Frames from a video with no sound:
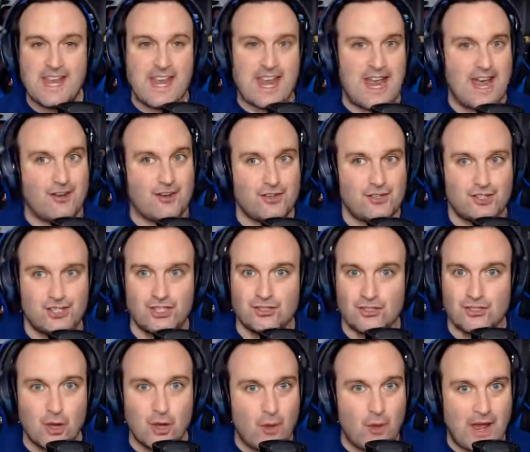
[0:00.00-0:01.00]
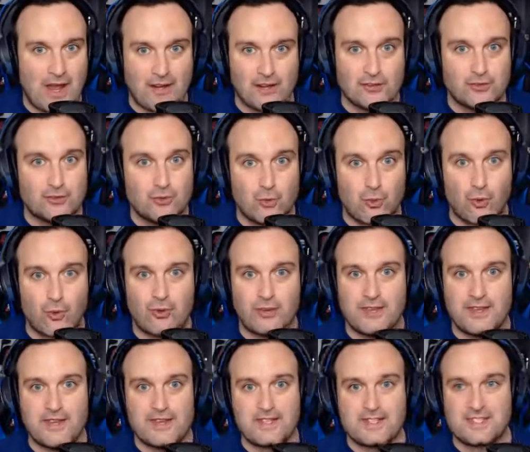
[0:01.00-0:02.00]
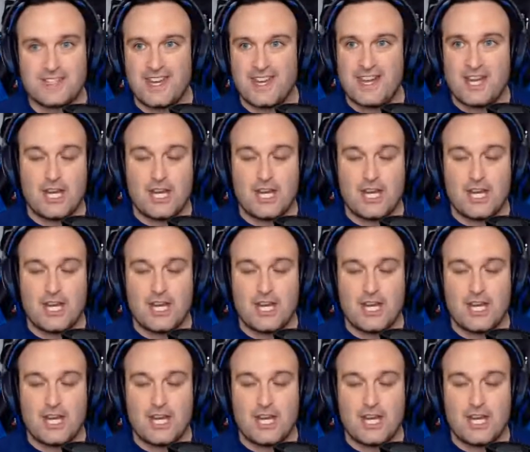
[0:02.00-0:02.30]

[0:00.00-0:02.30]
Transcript: How does she know how to do all this?